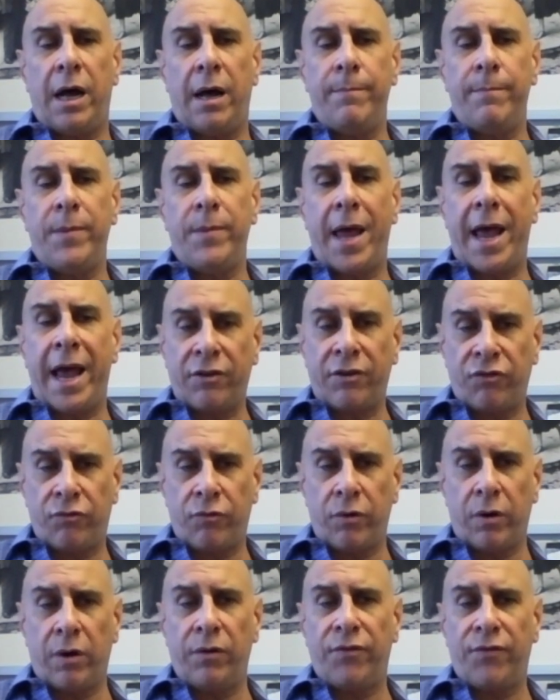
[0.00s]

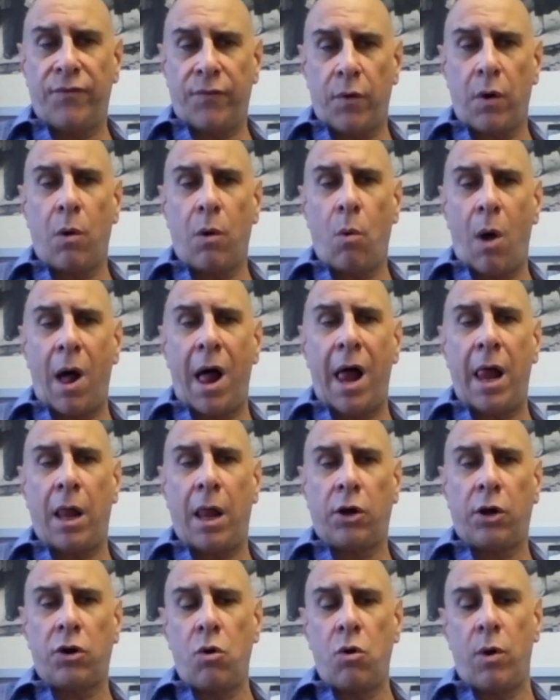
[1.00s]
extras for a while
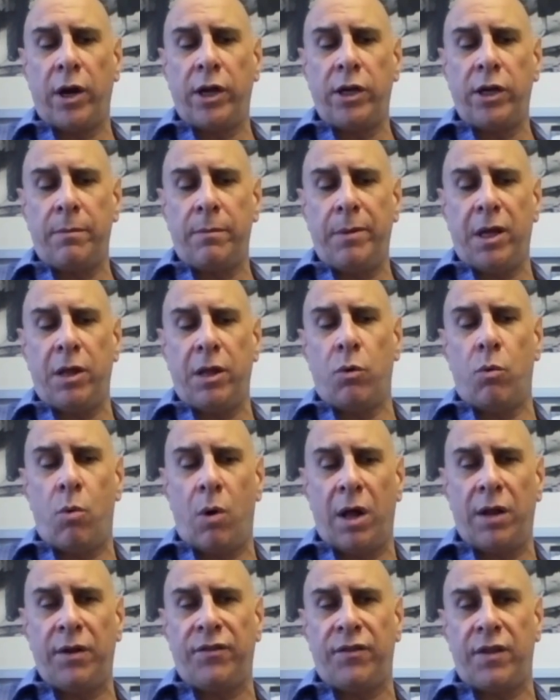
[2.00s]
are going to be the
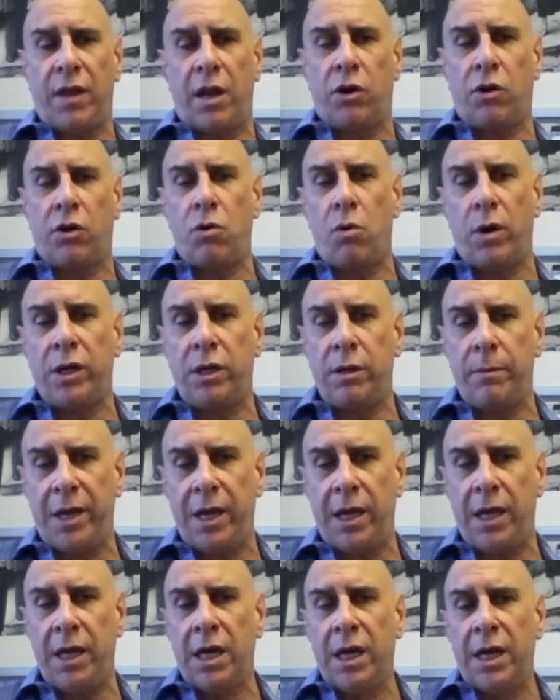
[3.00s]
ones that are going to
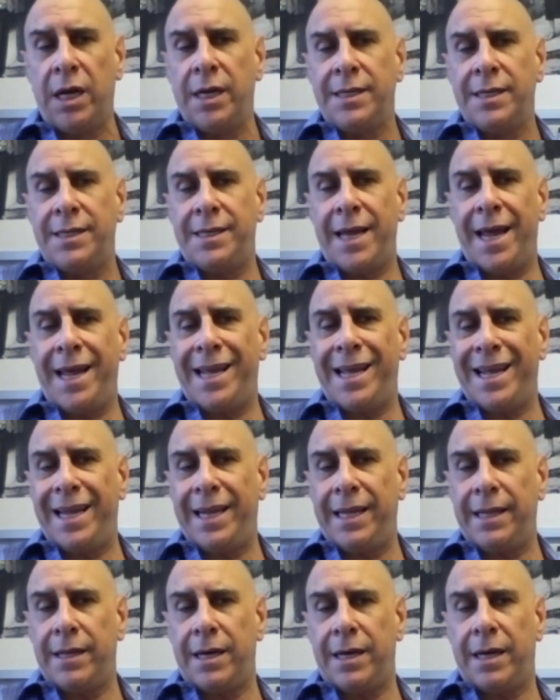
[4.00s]
be
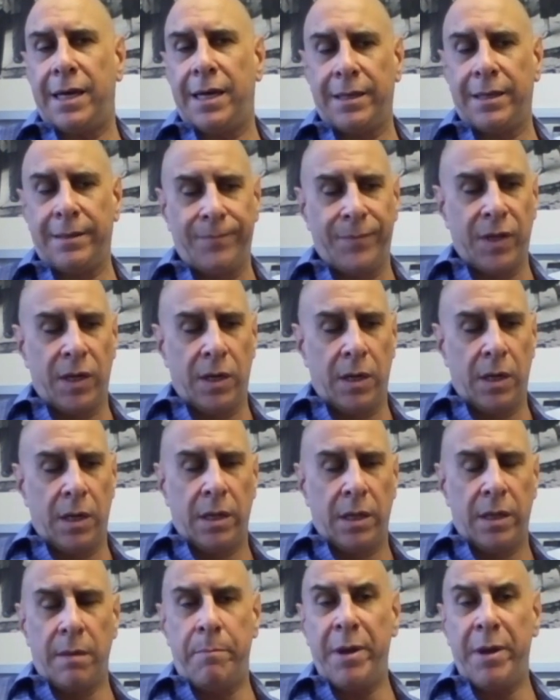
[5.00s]
taking the
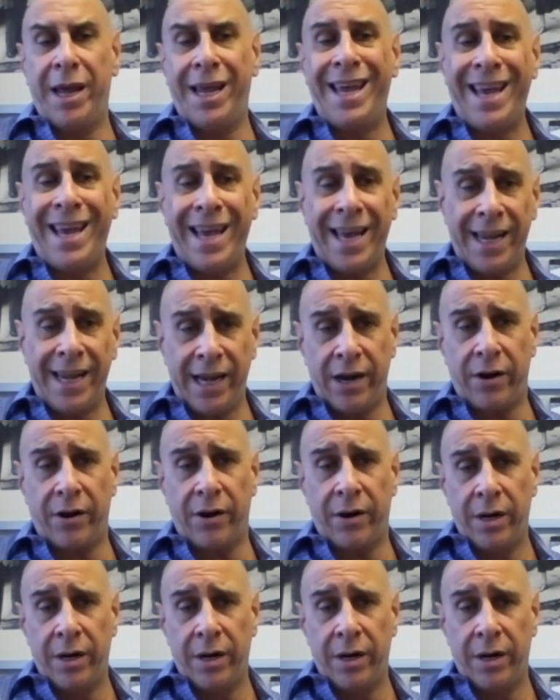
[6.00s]
big hit here.